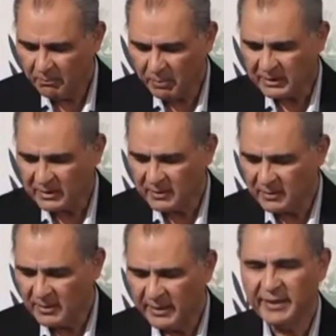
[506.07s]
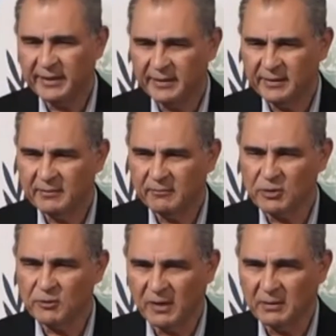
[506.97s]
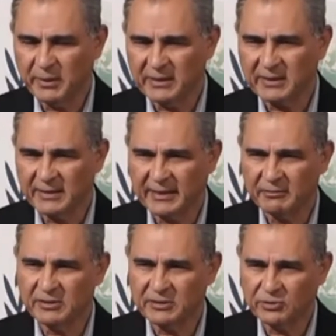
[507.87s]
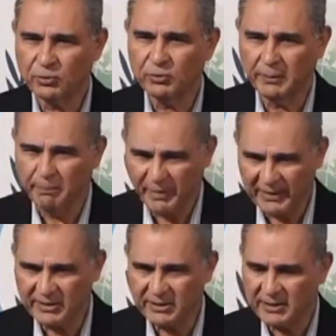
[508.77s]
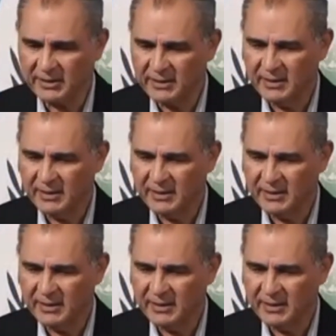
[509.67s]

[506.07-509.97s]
But he was one person that I was too impressed,